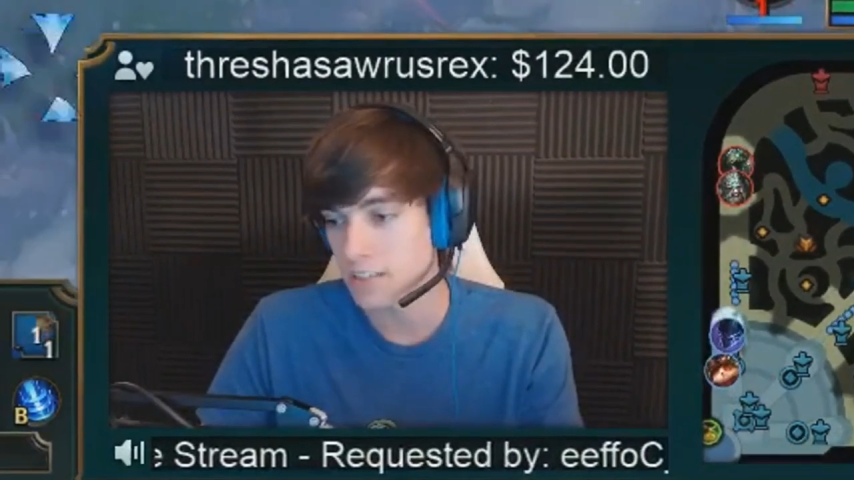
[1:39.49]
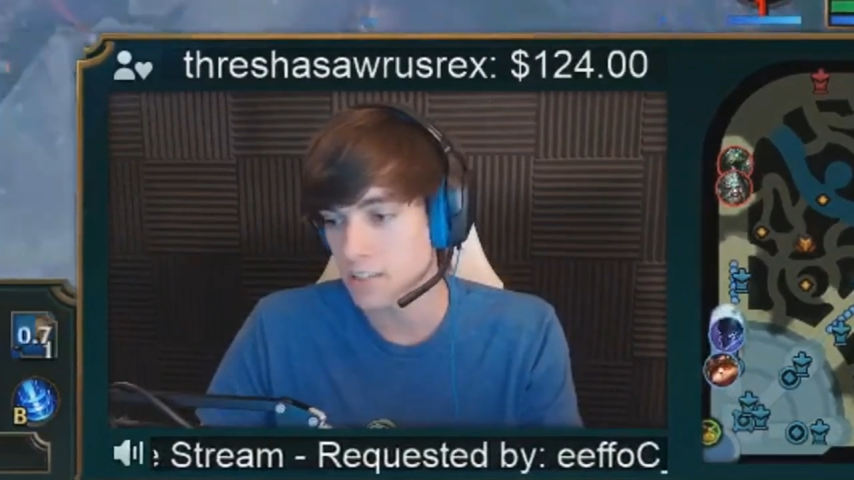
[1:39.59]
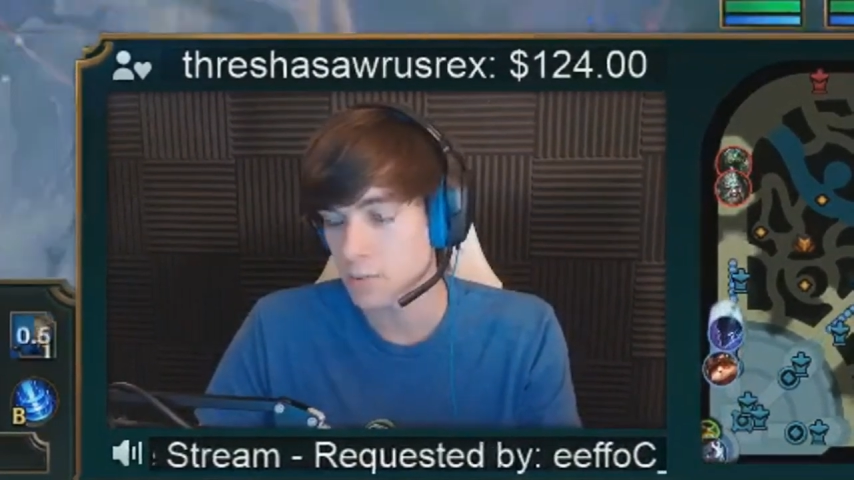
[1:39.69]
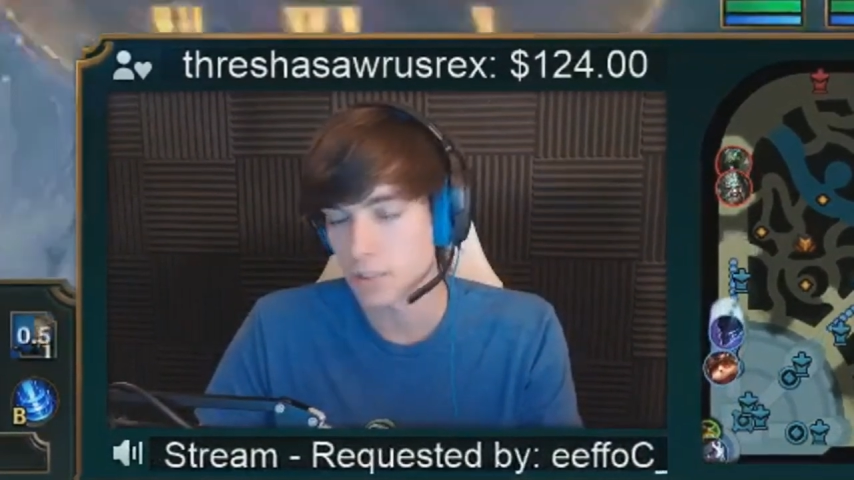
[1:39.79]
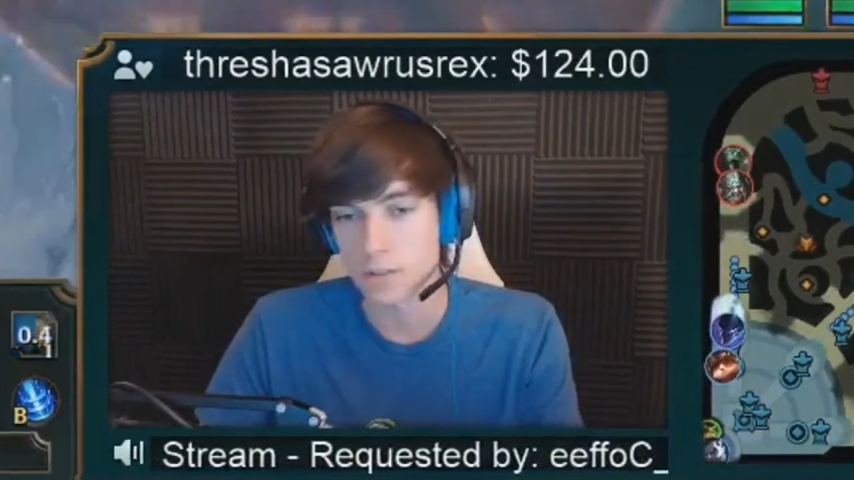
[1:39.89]
it
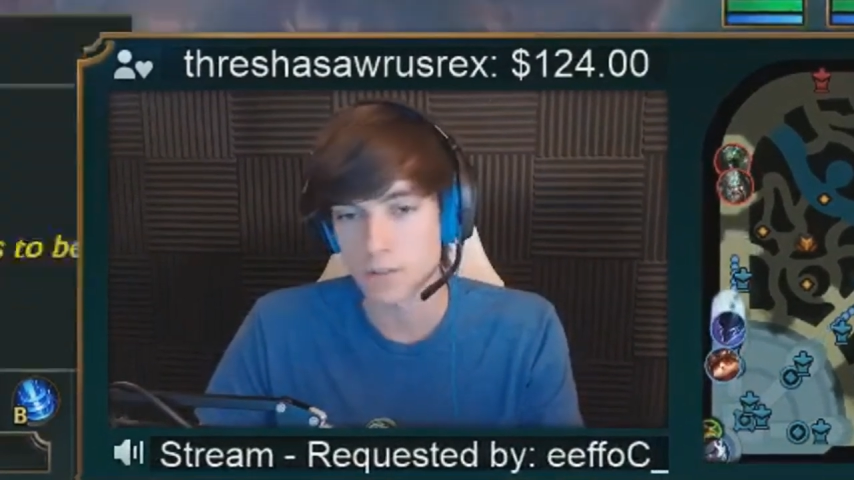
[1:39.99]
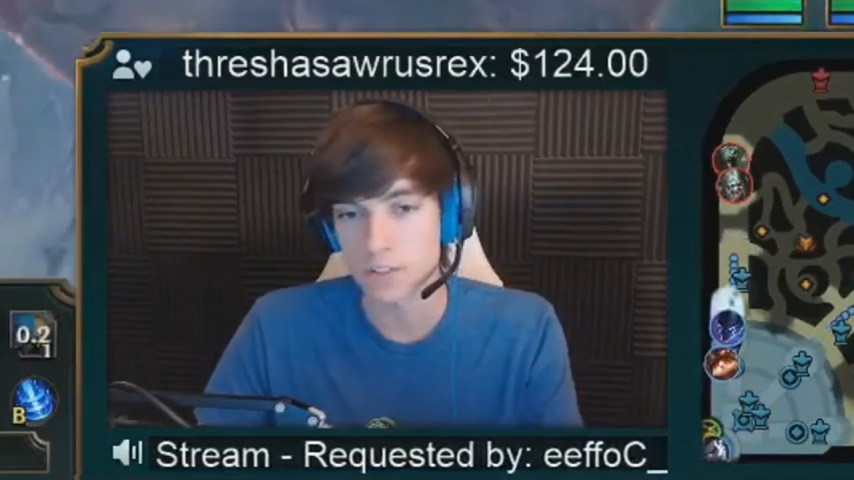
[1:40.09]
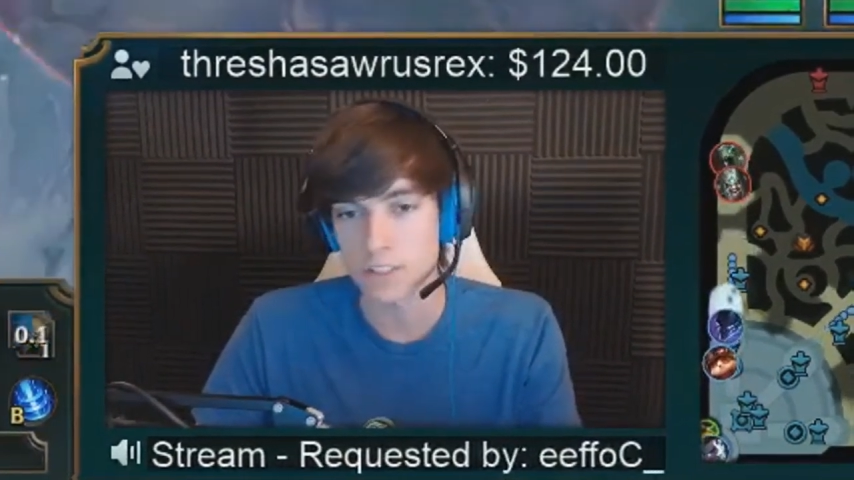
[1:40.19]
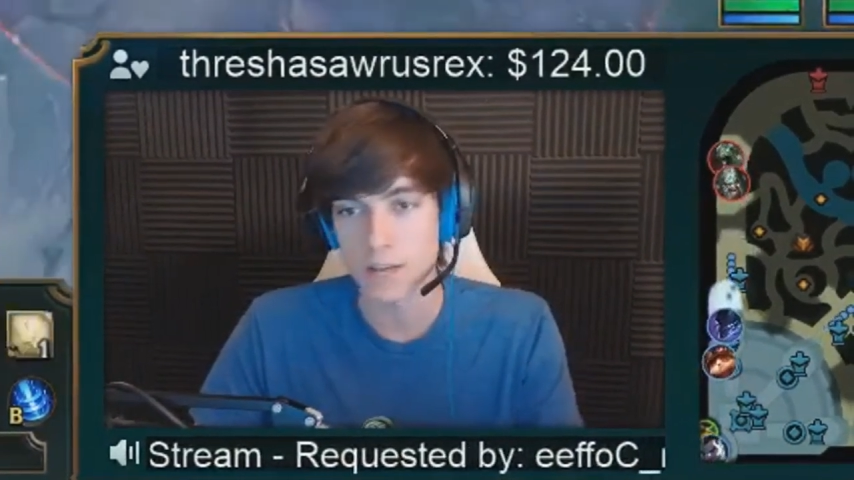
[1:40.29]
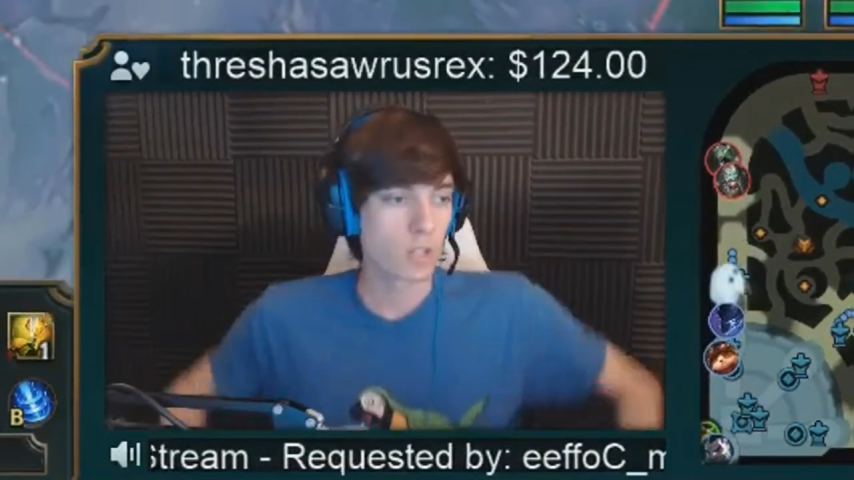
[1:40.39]
was it was a fun
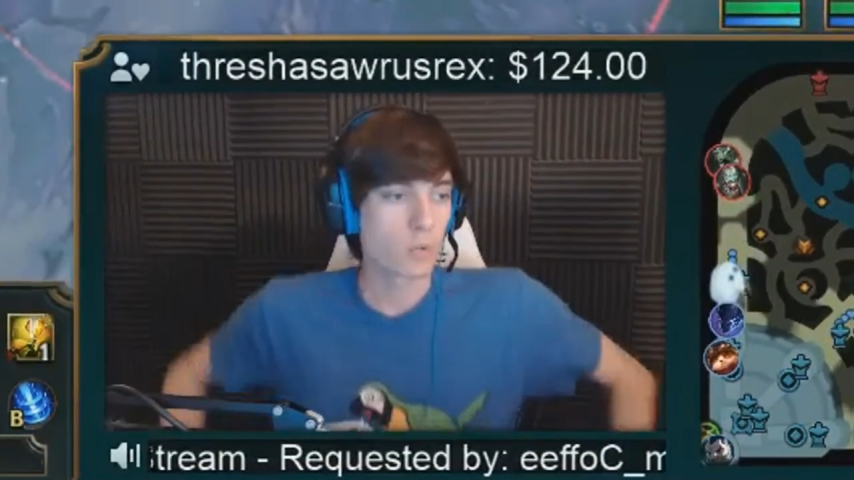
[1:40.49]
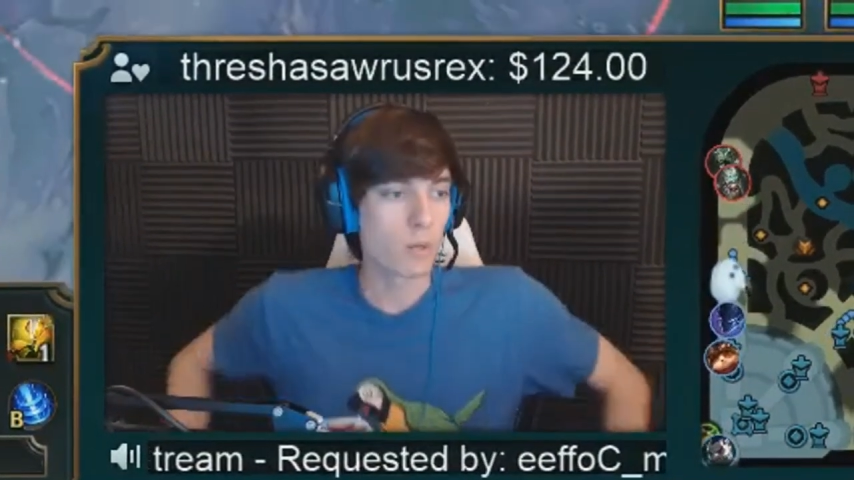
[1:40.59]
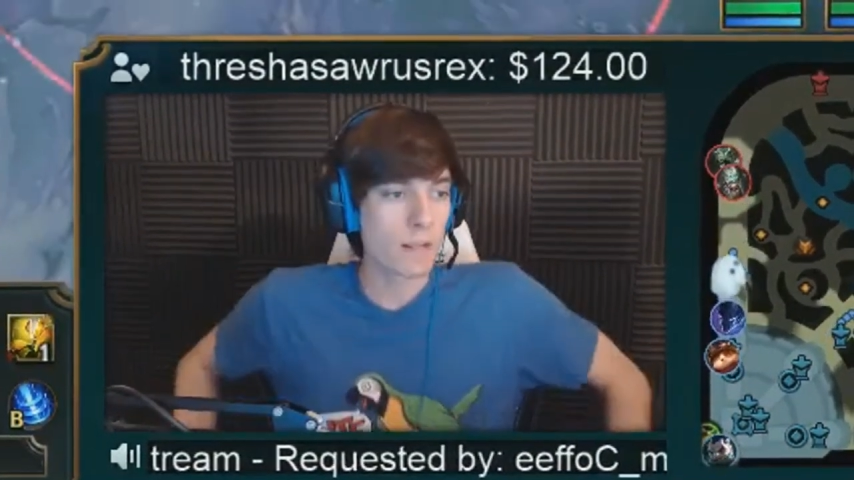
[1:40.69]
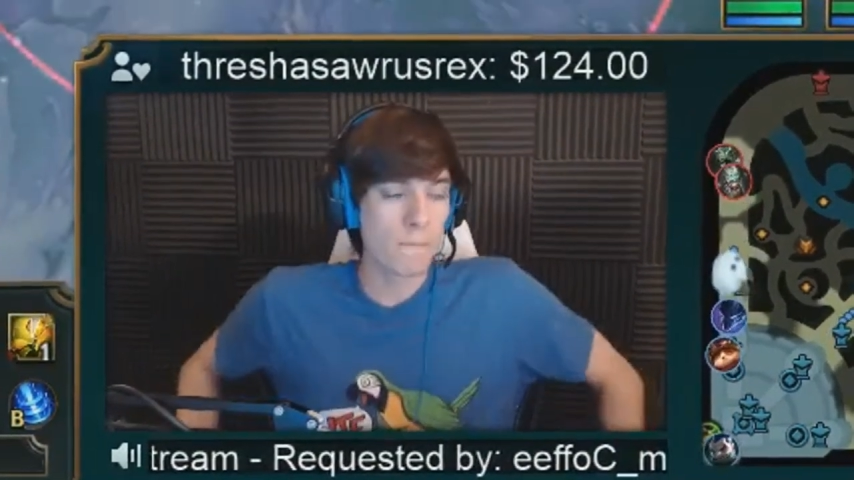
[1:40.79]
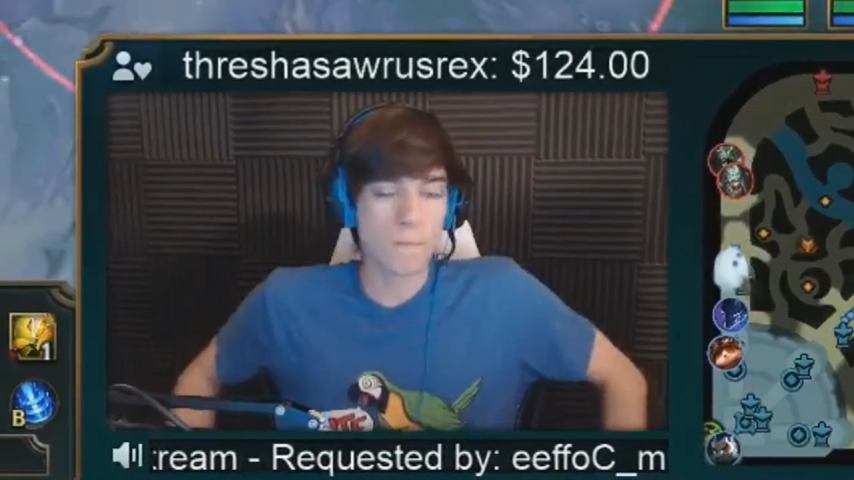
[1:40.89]
time. You ready?